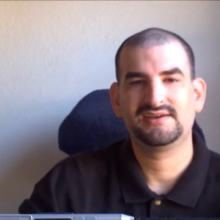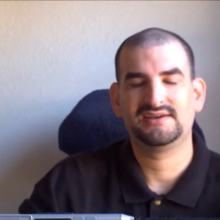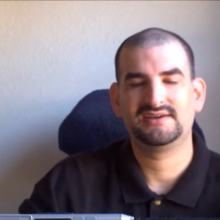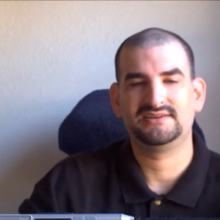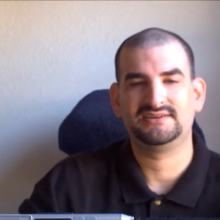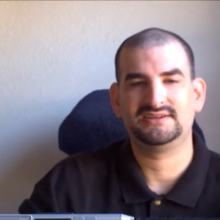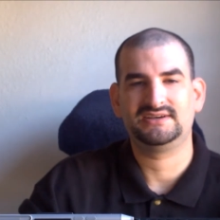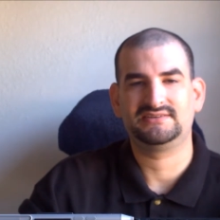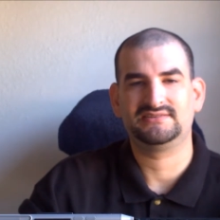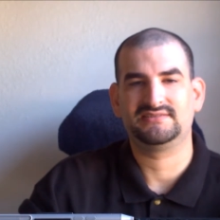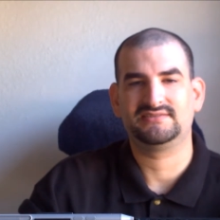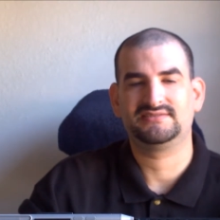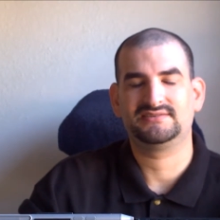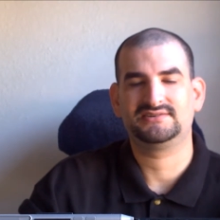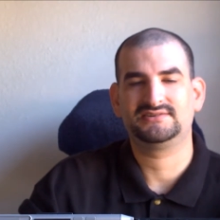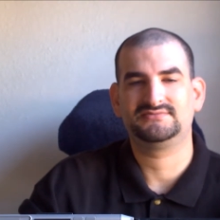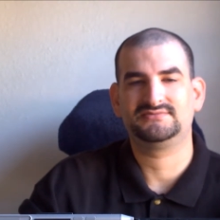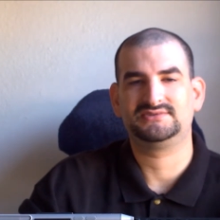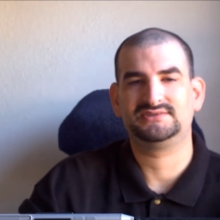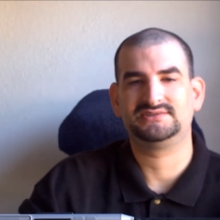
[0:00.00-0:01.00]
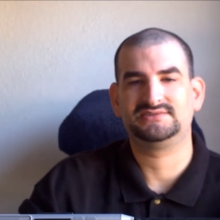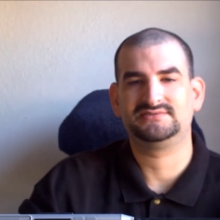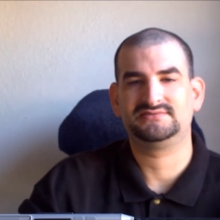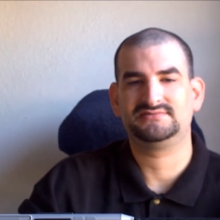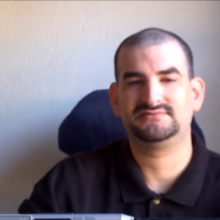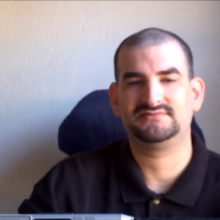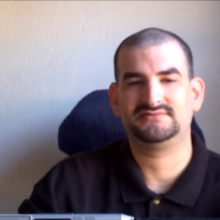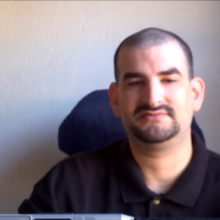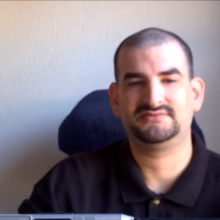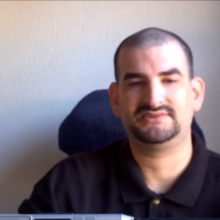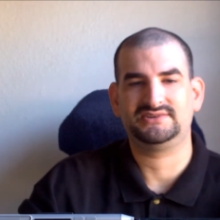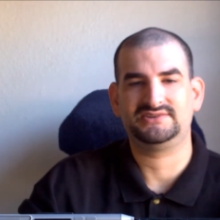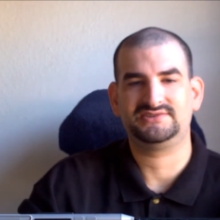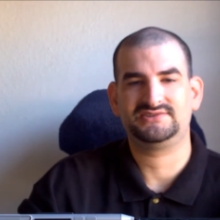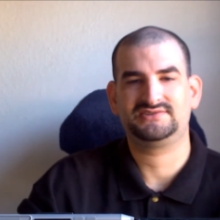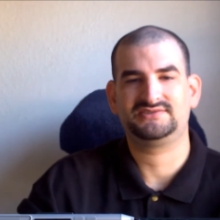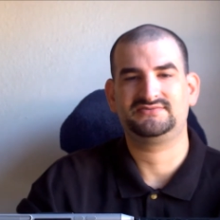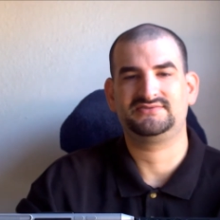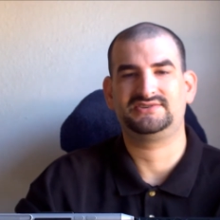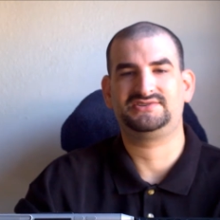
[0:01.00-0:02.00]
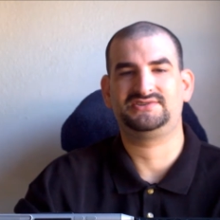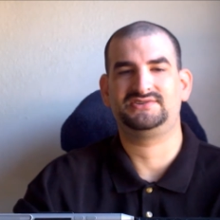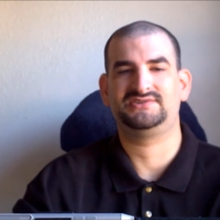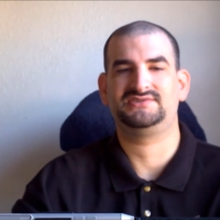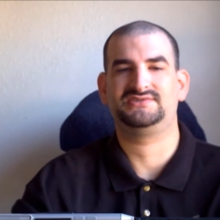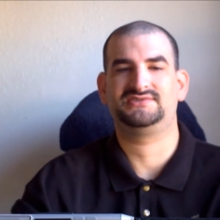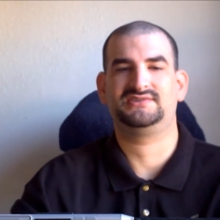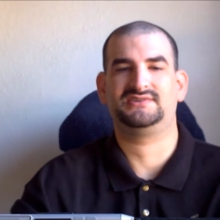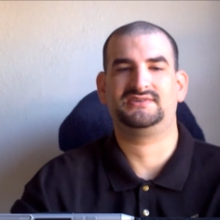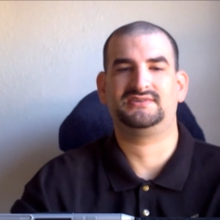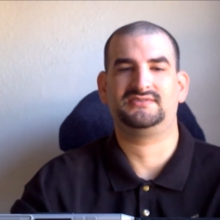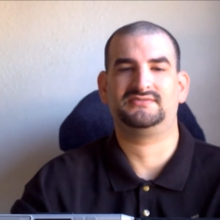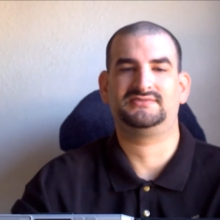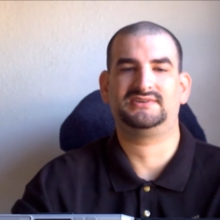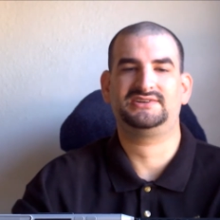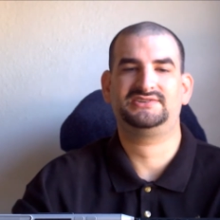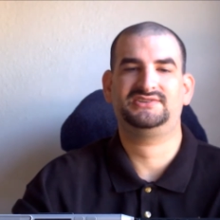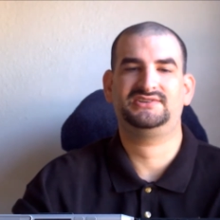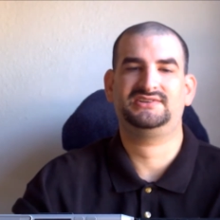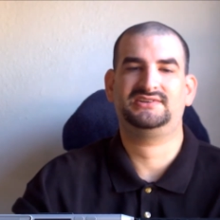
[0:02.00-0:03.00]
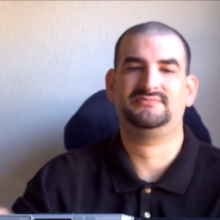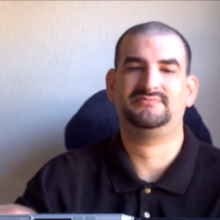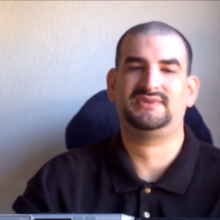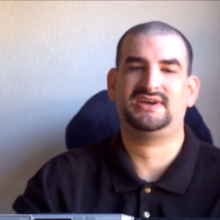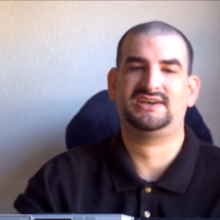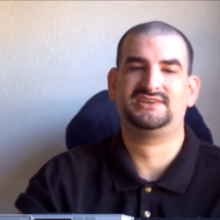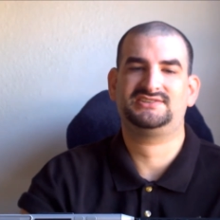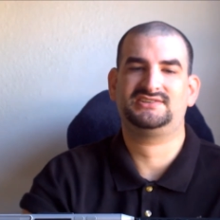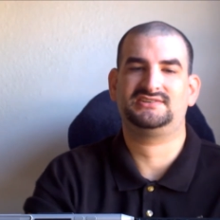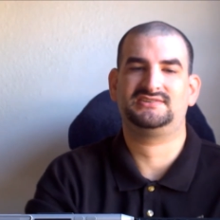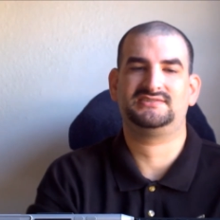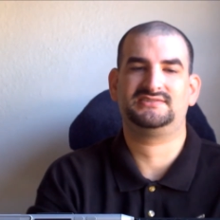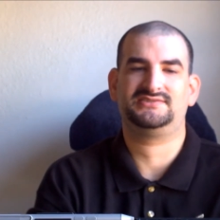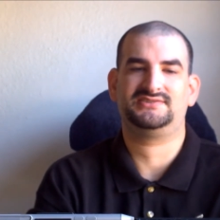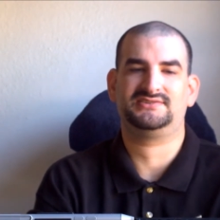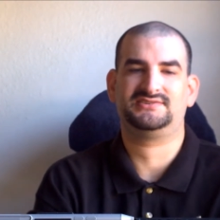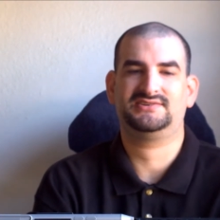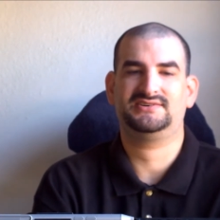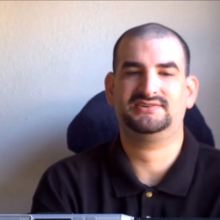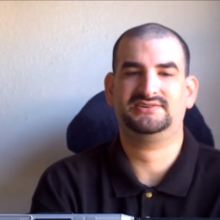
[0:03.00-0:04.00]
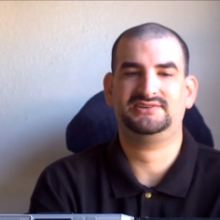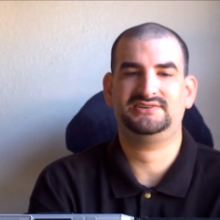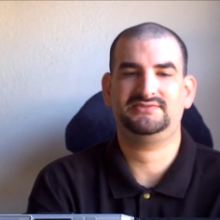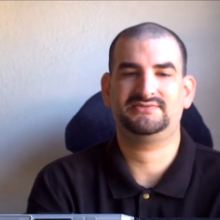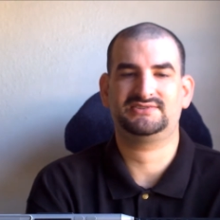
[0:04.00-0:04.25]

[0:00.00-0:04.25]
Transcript: And now the third one, which is a Russian ambassador to Turkey,